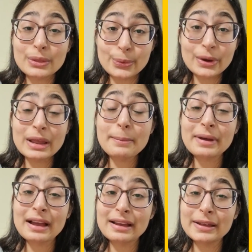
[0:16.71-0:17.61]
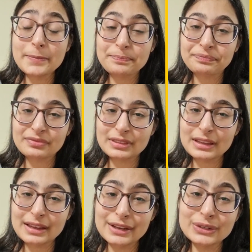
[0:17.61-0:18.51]
Three, my
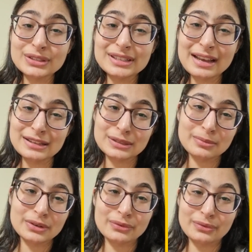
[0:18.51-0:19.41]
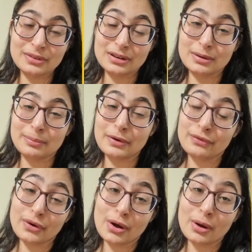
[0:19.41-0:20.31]
enthusiasm to uh,
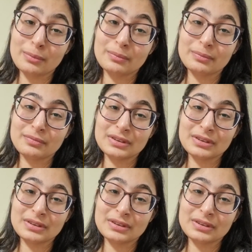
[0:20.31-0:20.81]
perform